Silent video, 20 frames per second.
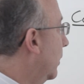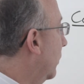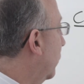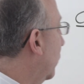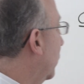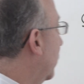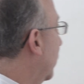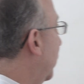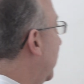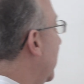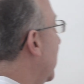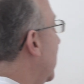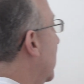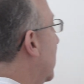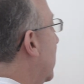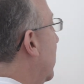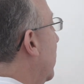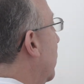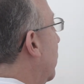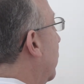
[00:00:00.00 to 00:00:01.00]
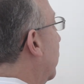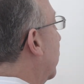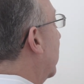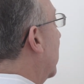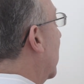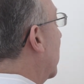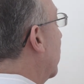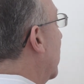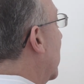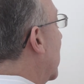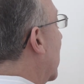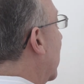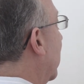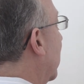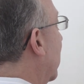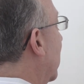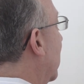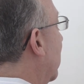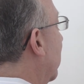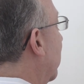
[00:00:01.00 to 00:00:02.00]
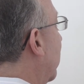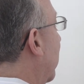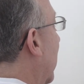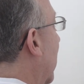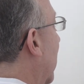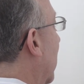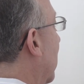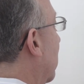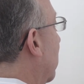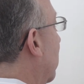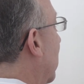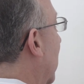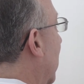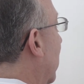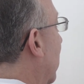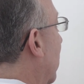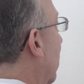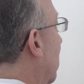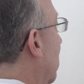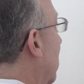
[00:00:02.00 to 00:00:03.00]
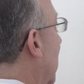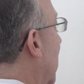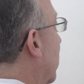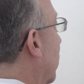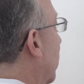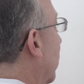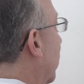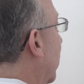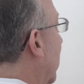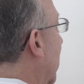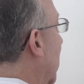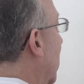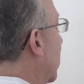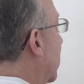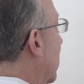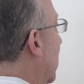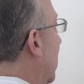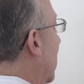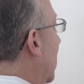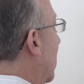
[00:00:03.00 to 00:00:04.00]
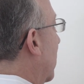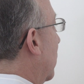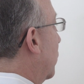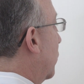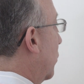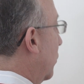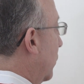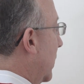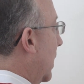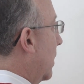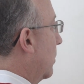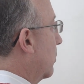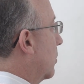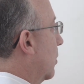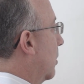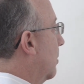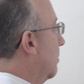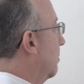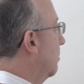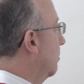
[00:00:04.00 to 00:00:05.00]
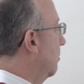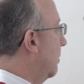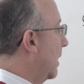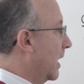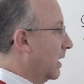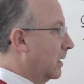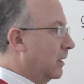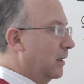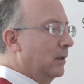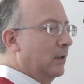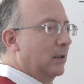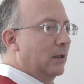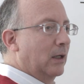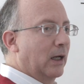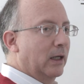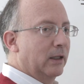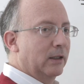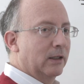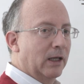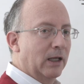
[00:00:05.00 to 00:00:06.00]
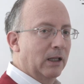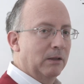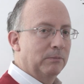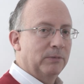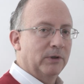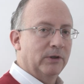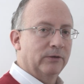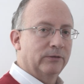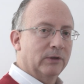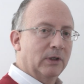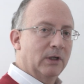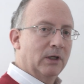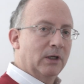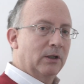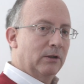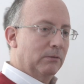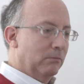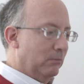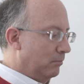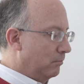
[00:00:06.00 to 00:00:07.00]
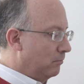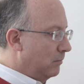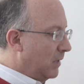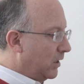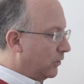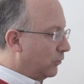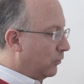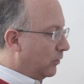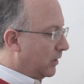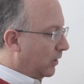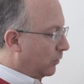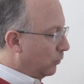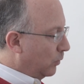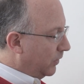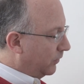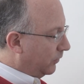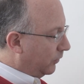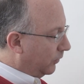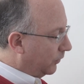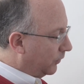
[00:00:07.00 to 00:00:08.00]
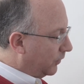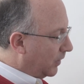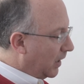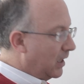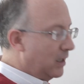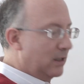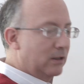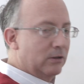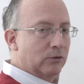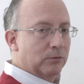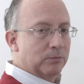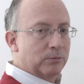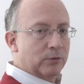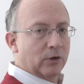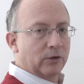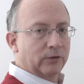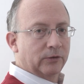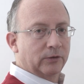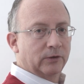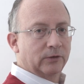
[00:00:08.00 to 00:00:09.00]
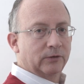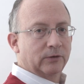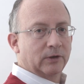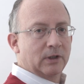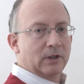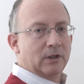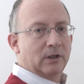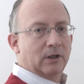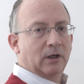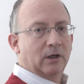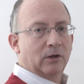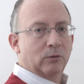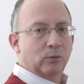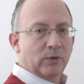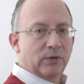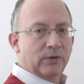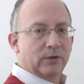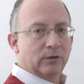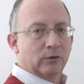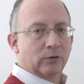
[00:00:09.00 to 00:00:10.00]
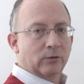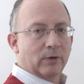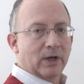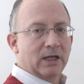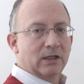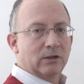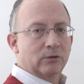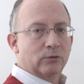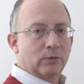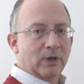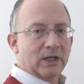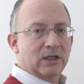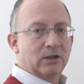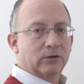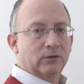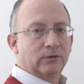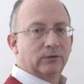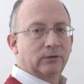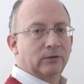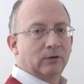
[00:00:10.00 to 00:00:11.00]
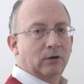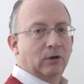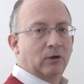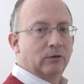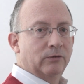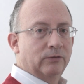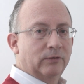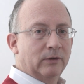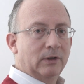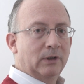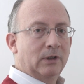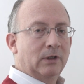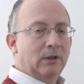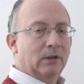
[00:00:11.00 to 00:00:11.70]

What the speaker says: So the CTQs that we had identified in the measure stage should now come back and help us make sure that we sustain the process within the right ranges of